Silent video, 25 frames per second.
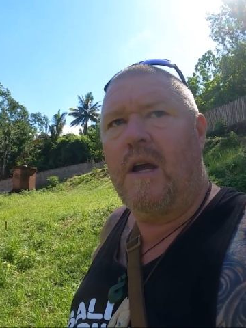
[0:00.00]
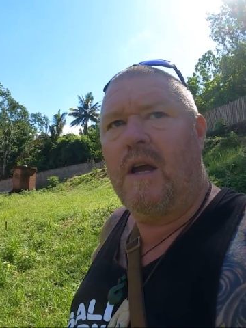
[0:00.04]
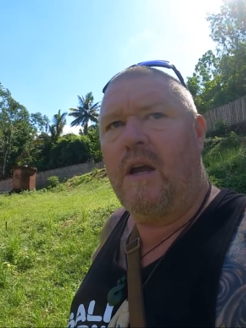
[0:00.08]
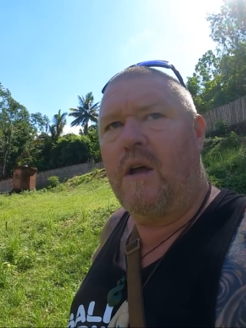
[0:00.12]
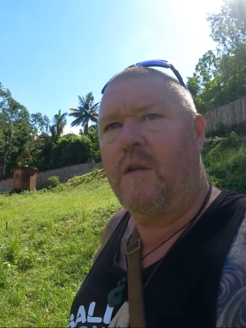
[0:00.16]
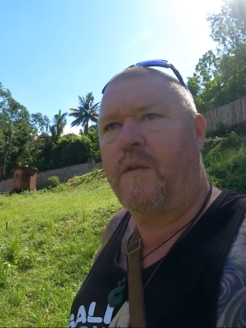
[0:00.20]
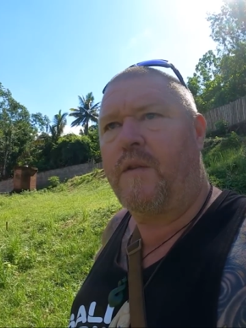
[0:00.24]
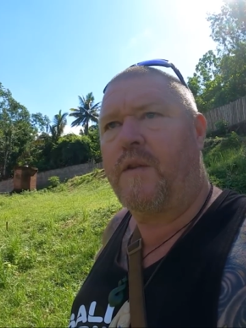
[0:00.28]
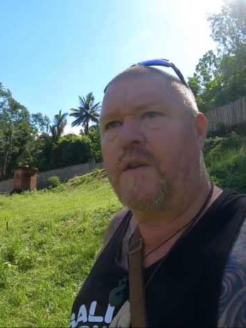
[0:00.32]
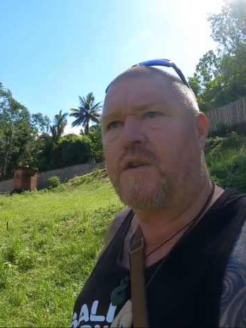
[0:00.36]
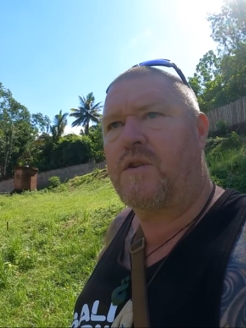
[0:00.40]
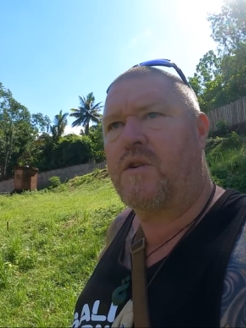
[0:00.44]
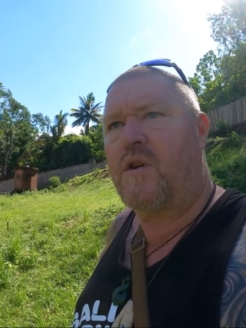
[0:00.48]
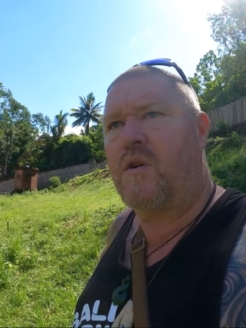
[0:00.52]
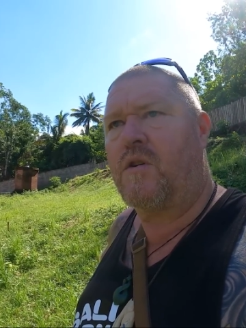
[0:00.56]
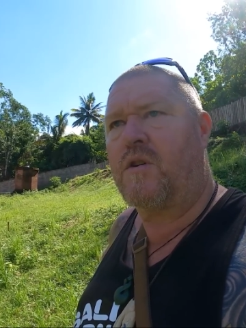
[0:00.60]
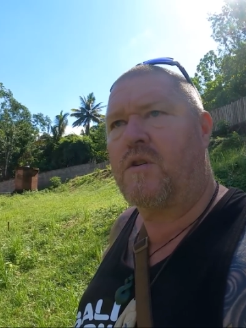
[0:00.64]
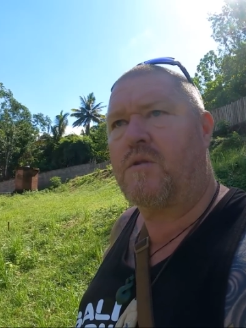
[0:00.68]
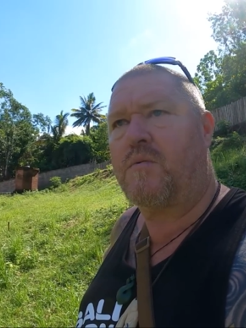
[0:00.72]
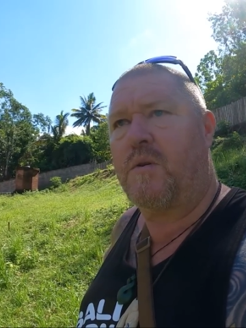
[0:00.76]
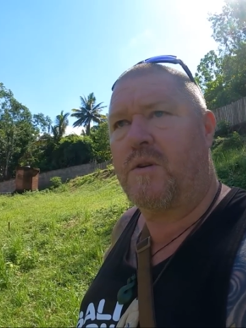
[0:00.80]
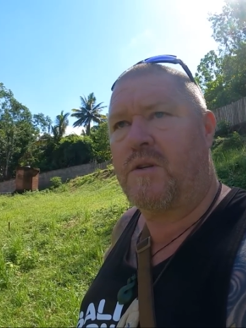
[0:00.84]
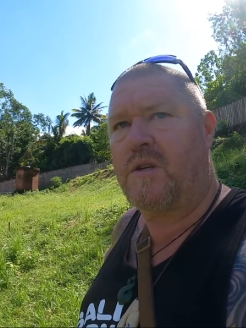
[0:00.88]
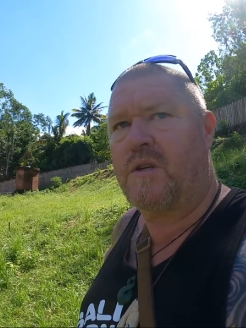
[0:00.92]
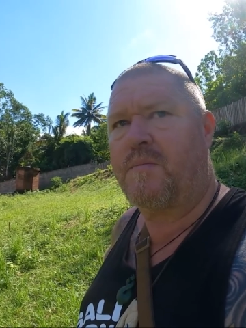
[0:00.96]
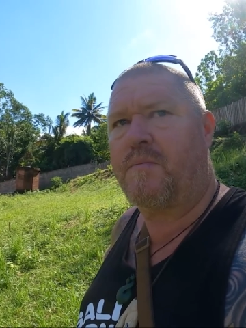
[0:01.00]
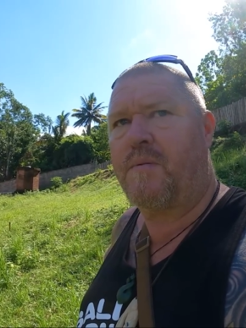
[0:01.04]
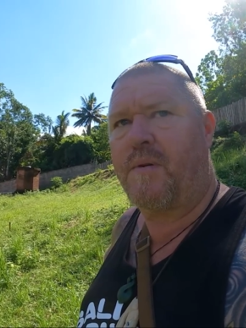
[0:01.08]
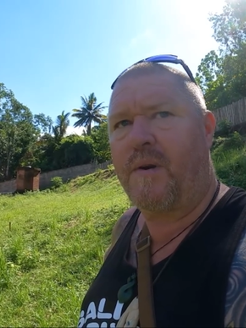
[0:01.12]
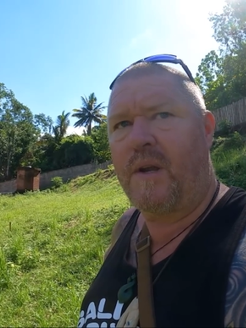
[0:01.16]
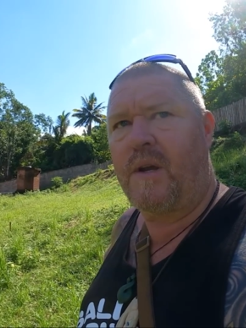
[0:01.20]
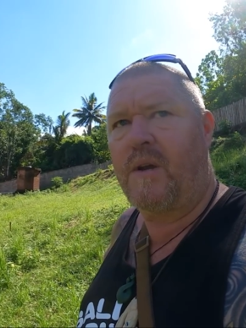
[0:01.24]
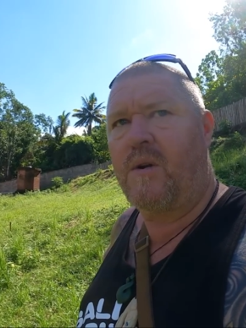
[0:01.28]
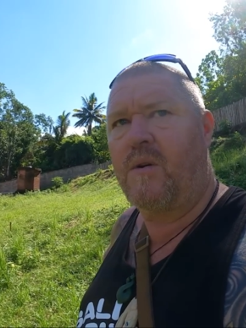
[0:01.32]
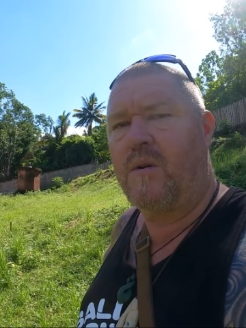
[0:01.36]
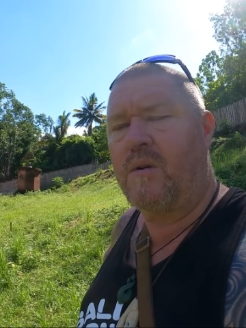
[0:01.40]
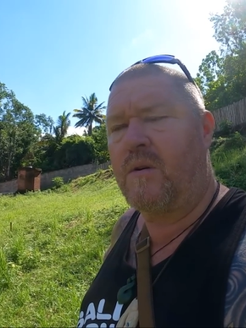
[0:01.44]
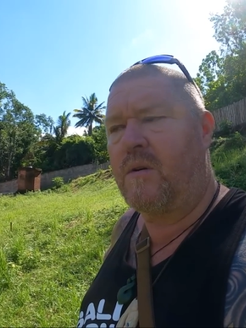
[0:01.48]
health insurance, which is
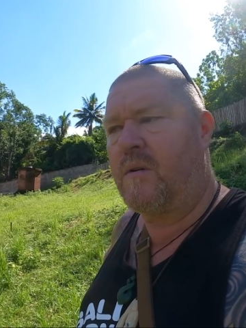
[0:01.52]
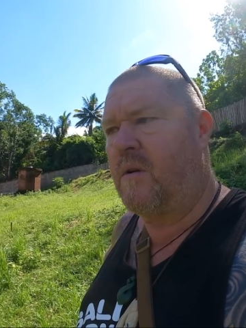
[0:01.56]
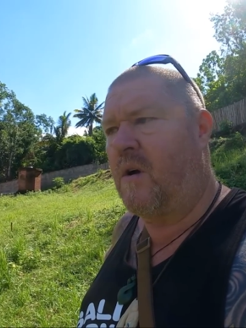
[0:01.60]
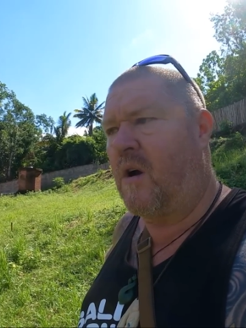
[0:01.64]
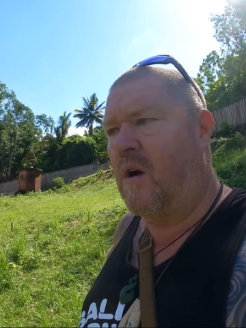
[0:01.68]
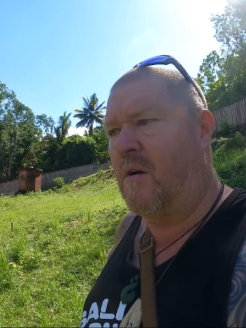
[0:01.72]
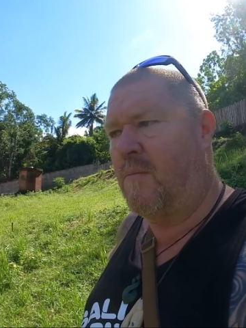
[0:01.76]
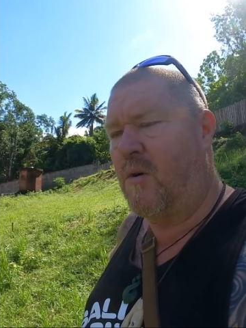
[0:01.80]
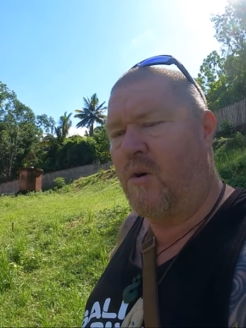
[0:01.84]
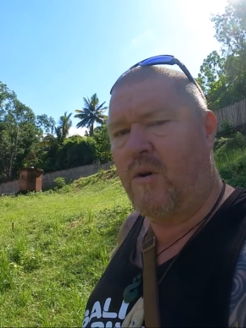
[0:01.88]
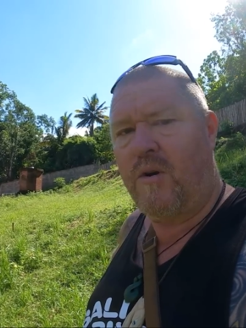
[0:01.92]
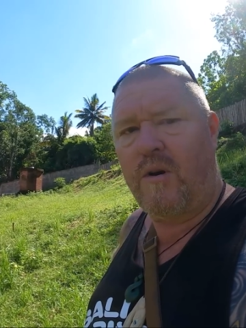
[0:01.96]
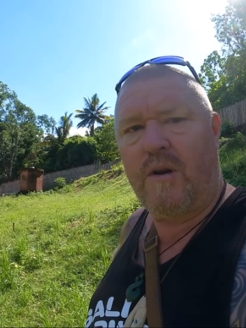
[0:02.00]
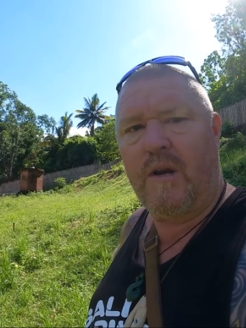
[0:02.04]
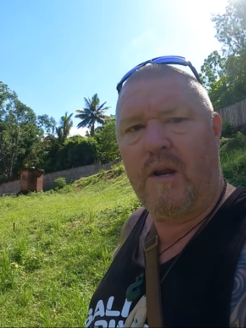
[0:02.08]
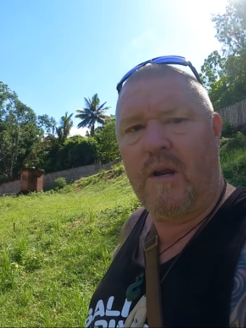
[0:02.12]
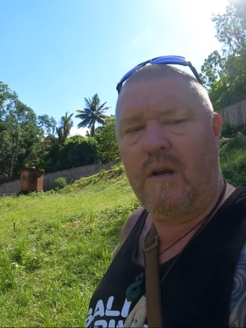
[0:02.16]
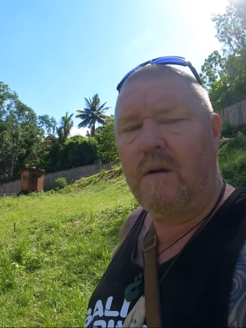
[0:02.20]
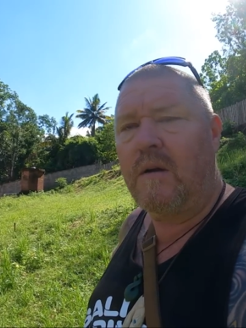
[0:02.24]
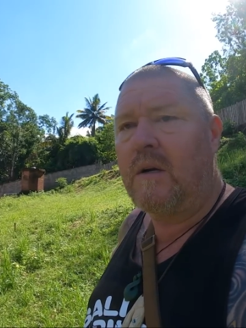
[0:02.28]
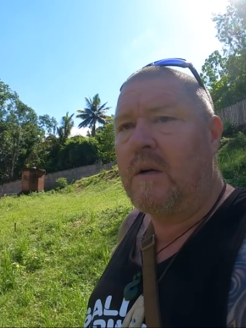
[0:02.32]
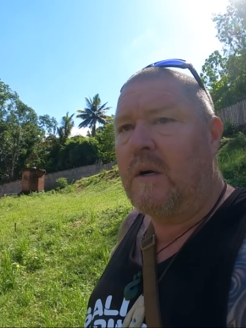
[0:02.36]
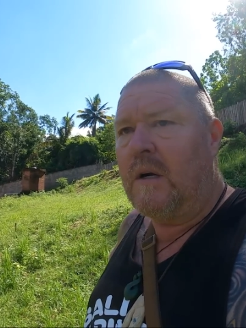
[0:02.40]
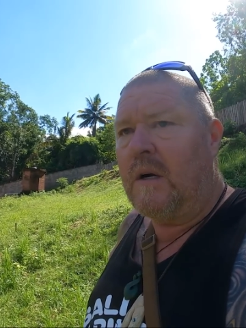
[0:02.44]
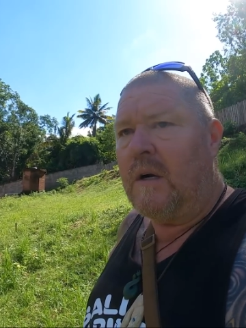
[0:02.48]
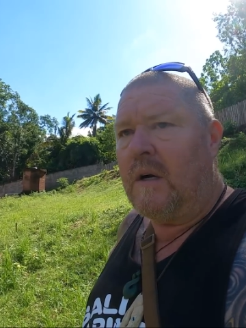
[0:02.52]
pretty good. I'm on it now.